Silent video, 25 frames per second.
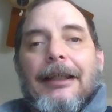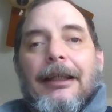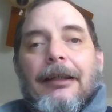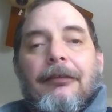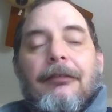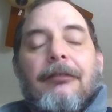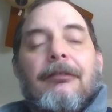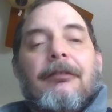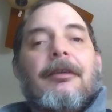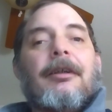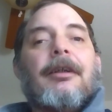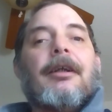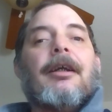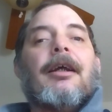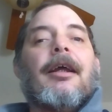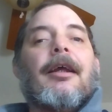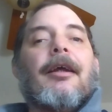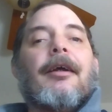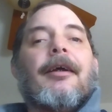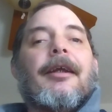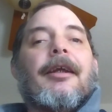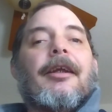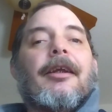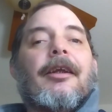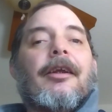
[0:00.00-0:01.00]
And
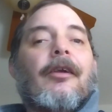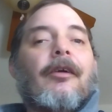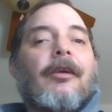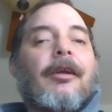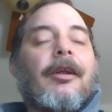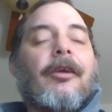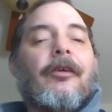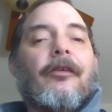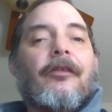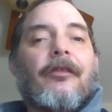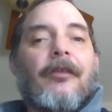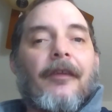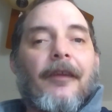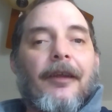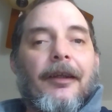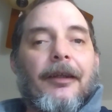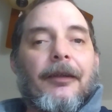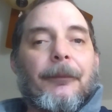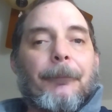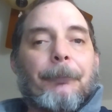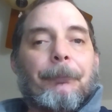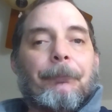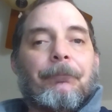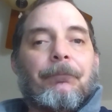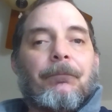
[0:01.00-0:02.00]
here's the thing.
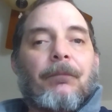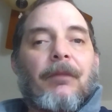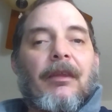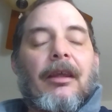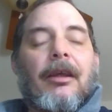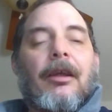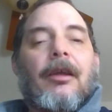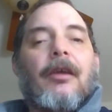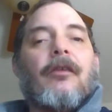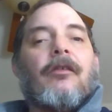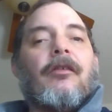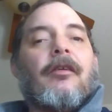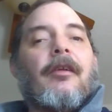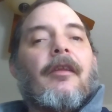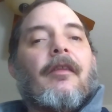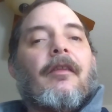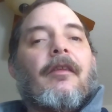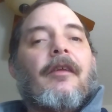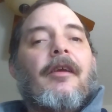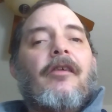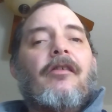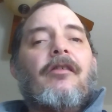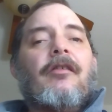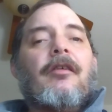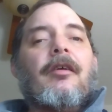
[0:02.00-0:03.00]

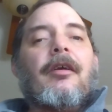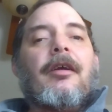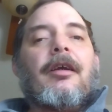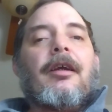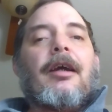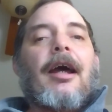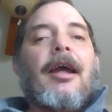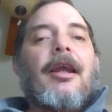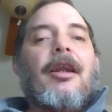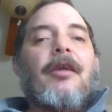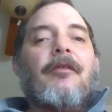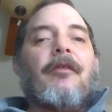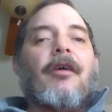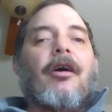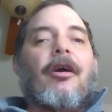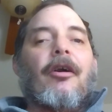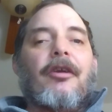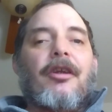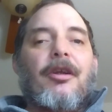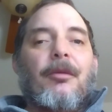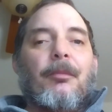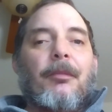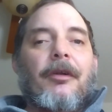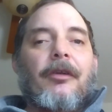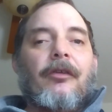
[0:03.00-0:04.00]
These kind of
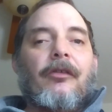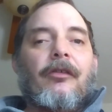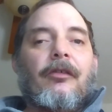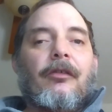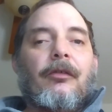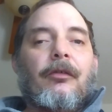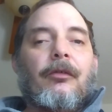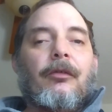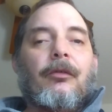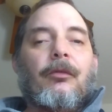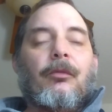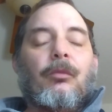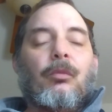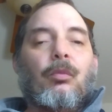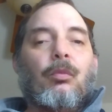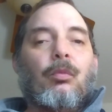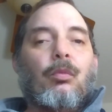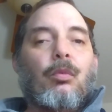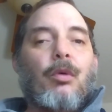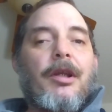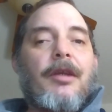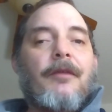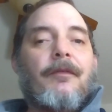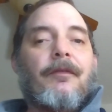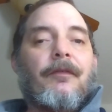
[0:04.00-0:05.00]
arguments,
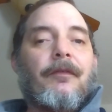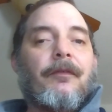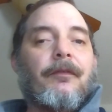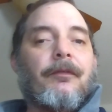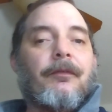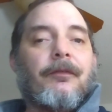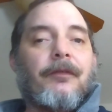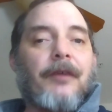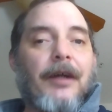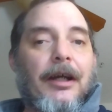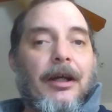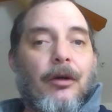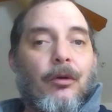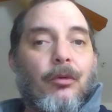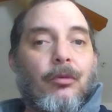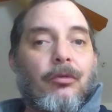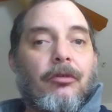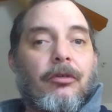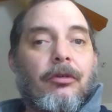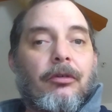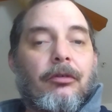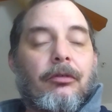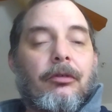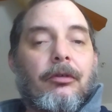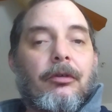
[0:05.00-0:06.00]
we've
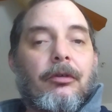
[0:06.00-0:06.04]
found